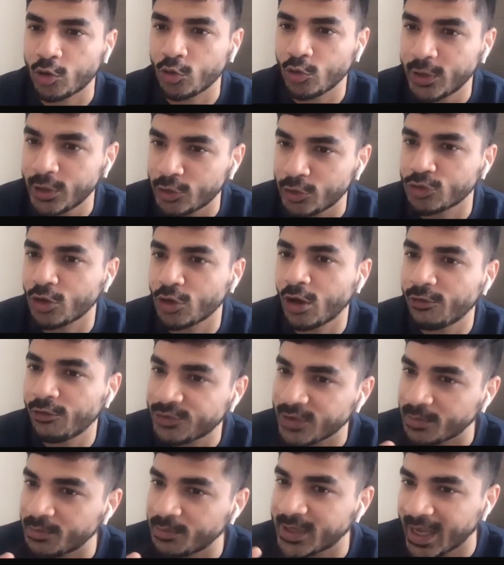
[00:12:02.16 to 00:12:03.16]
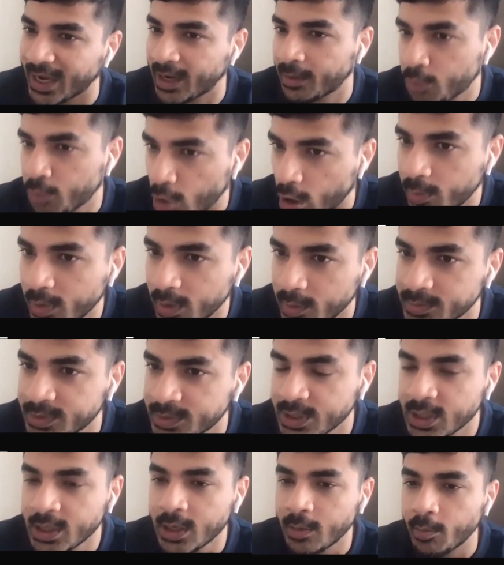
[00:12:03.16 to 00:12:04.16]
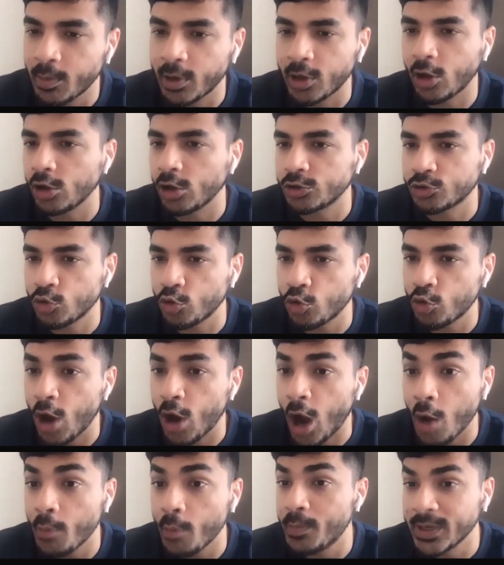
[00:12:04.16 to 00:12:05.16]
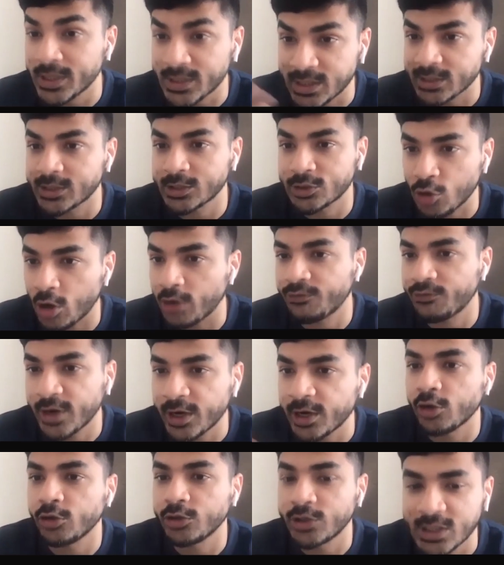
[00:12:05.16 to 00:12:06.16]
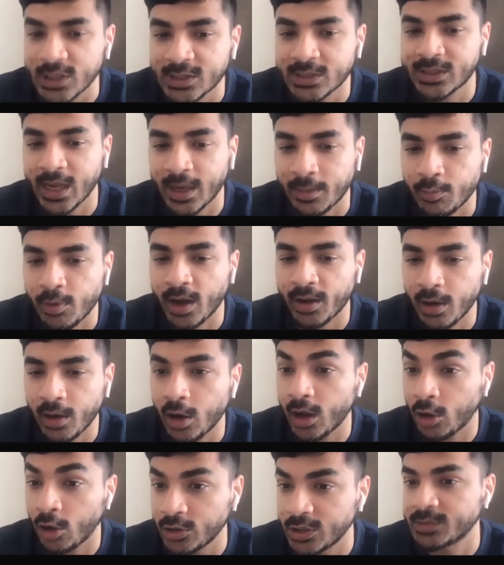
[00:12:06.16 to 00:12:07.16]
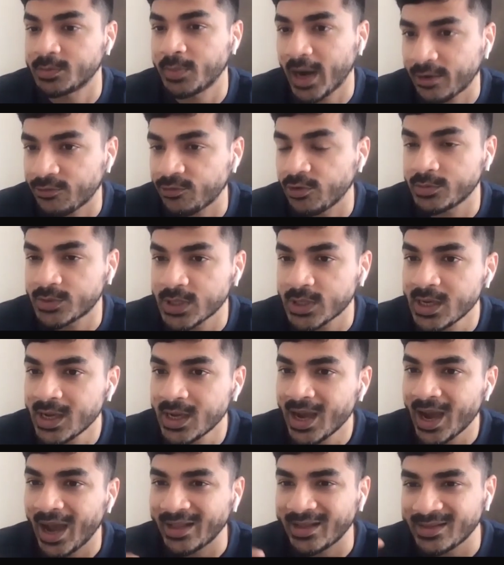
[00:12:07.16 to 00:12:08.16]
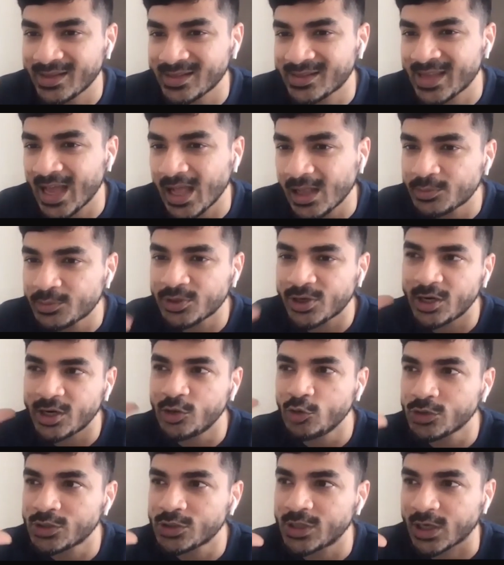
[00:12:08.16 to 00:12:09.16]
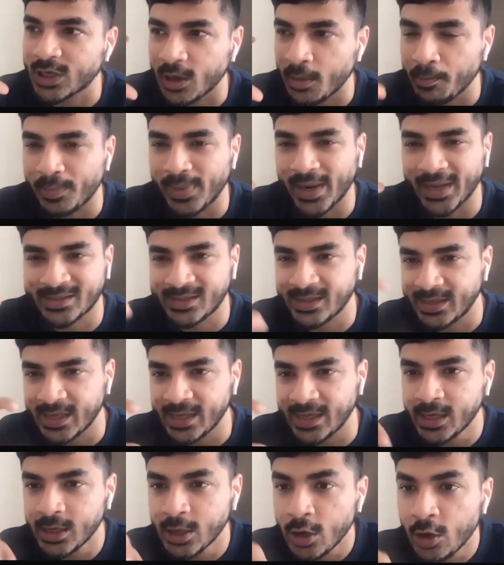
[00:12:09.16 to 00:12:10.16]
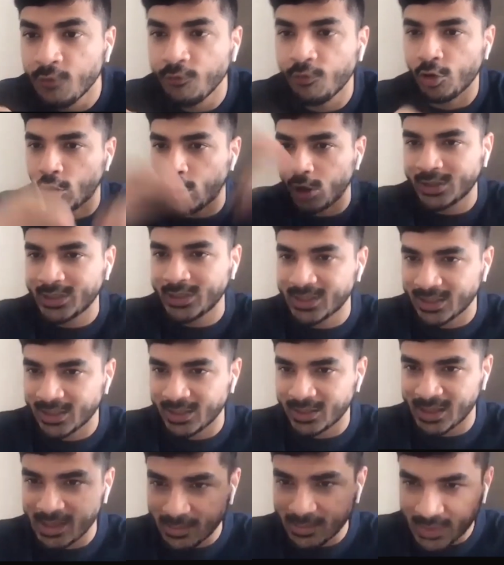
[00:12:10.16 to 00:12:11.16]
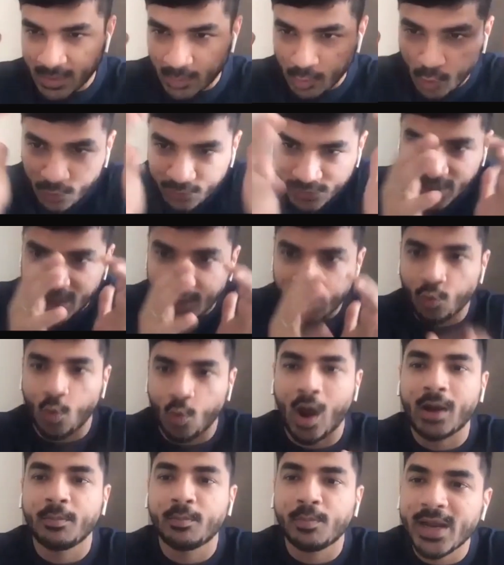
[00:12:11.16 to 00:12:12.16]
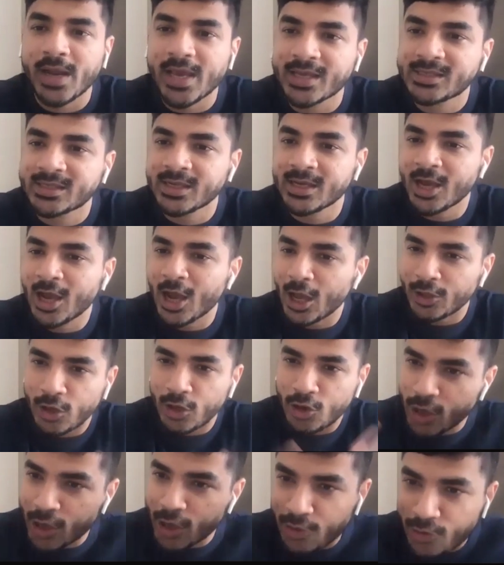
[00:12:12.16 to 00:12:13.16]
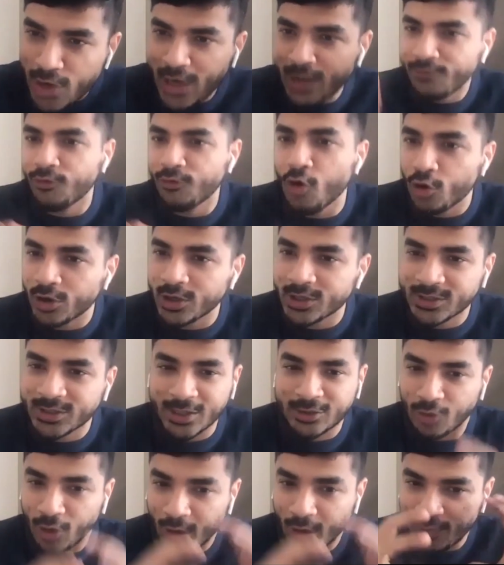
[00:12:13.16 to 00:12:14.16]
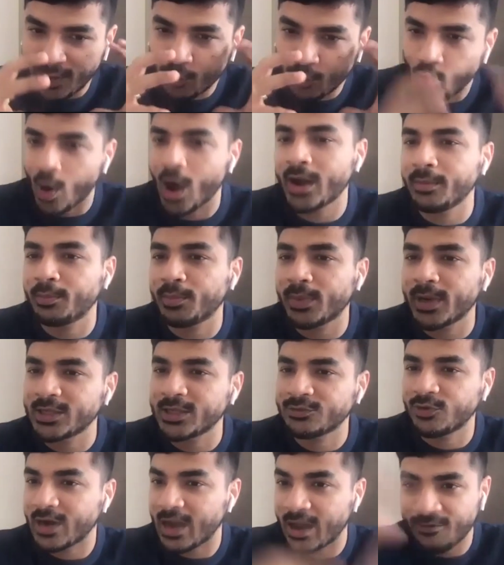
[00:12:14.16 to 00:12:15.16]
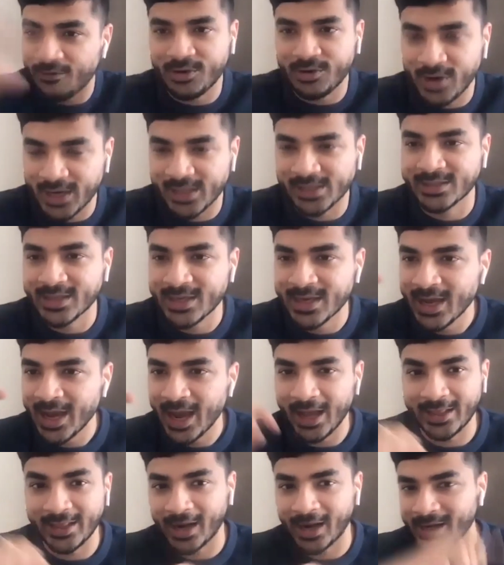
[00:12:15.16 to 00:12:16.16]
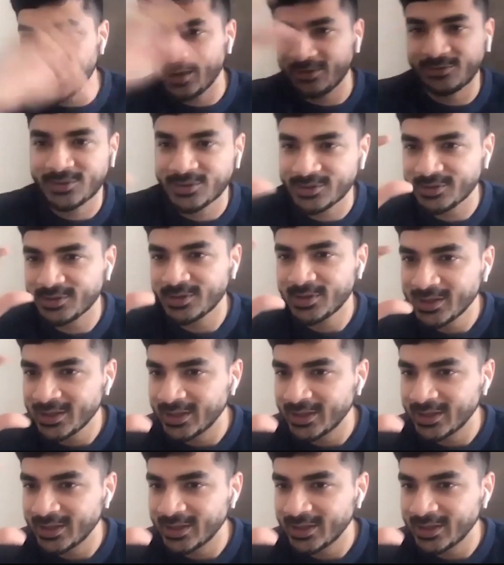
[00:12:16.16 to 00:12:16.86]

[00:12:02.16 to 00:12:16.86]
not only to solve some tech problems, but also how business is configured on these on these platforms. I think this helps reduce the complexity for all these other teams, moves it in one place, and then you can really focus and solve it one place for everyone else, and that gives